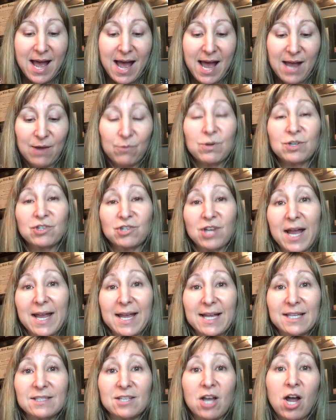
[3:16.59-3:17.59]
I wish I
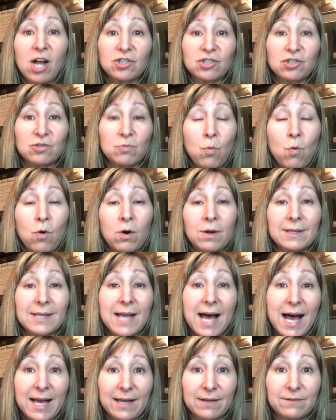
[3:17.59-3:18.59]
had touched more
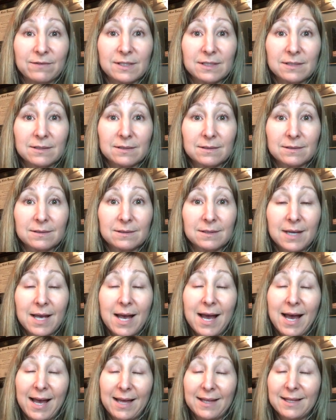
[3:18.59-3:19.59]
lives.
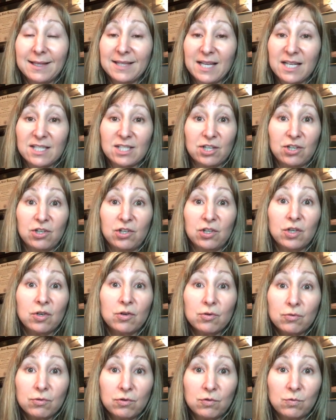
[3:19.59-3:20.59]
I think that's a
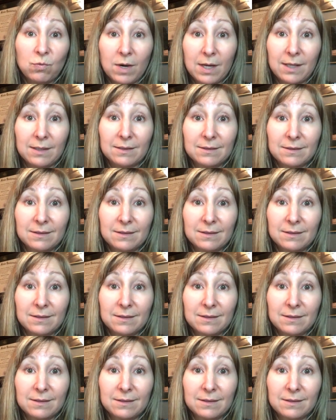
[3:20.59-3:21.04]
huge one.